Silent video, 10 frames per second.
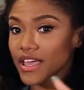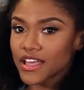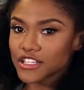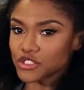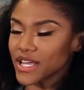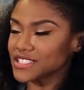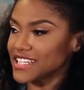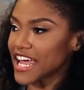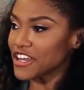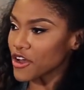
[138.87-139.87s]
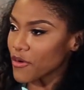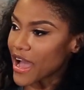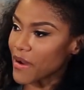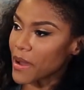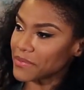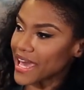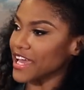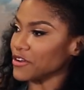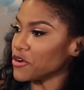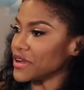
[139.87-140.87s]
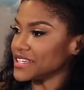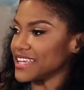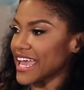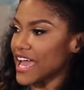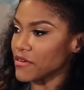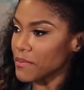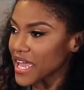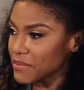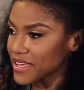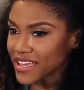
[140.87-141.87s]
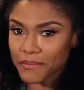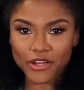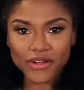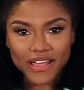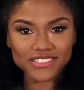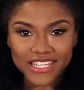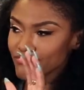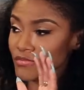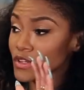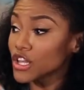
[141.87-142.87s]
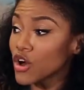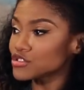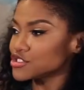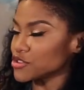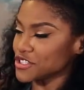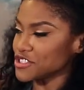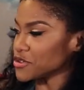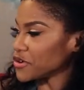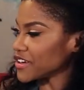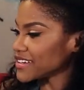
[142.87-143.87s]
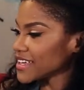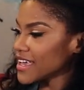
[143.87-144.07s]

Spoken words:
So I said, I know how I'm not going to have a baby. I'm not going to have sex. Long story short,